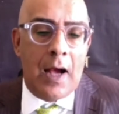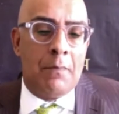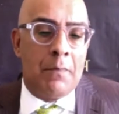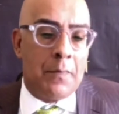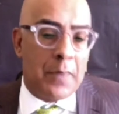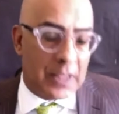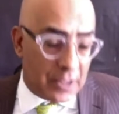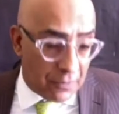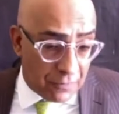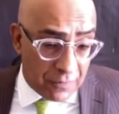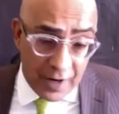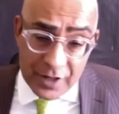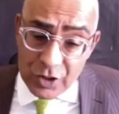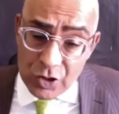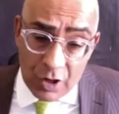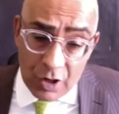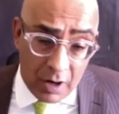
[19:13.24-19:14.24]
But the
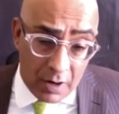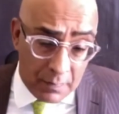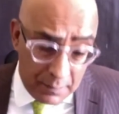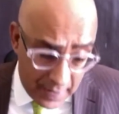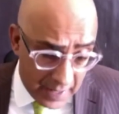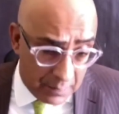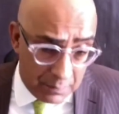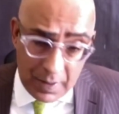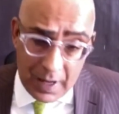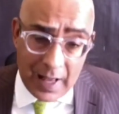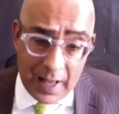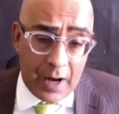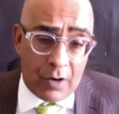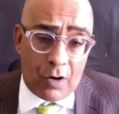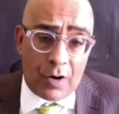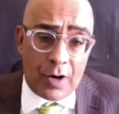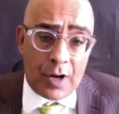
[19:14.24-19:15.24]
French are a big
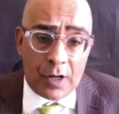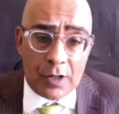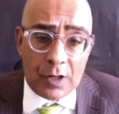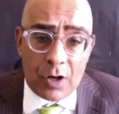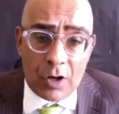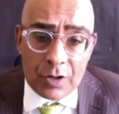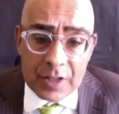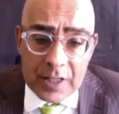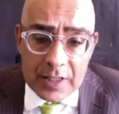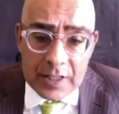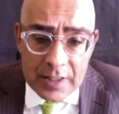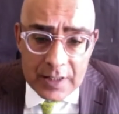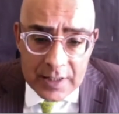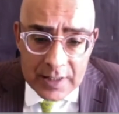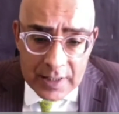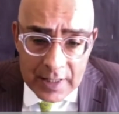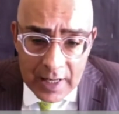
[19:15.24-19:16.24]
player on our
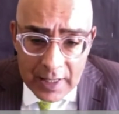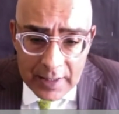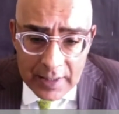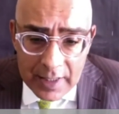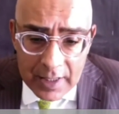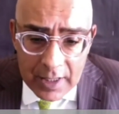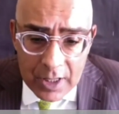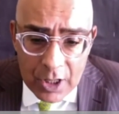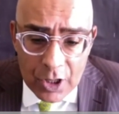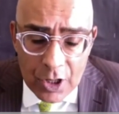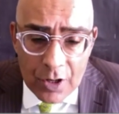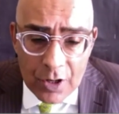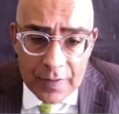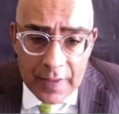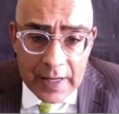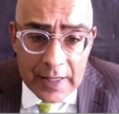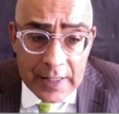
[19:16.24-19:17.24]
continent, and I think, you know,
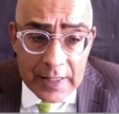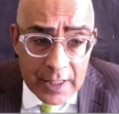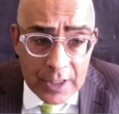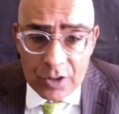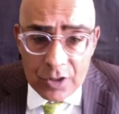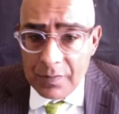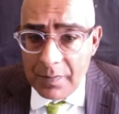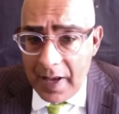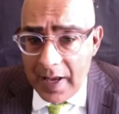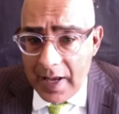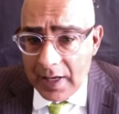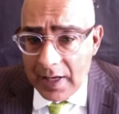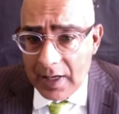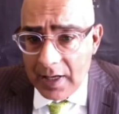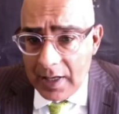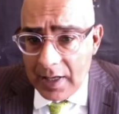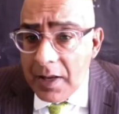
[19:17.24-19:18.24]
they need to make
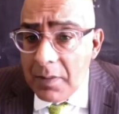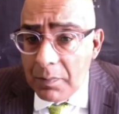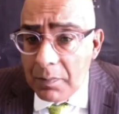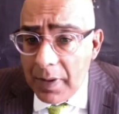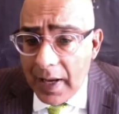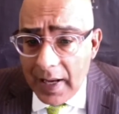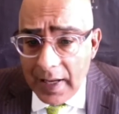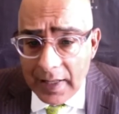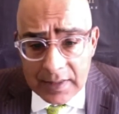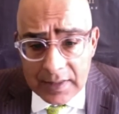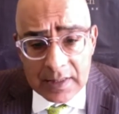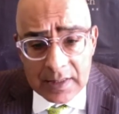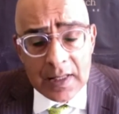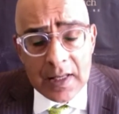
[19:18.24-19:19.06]
an impact.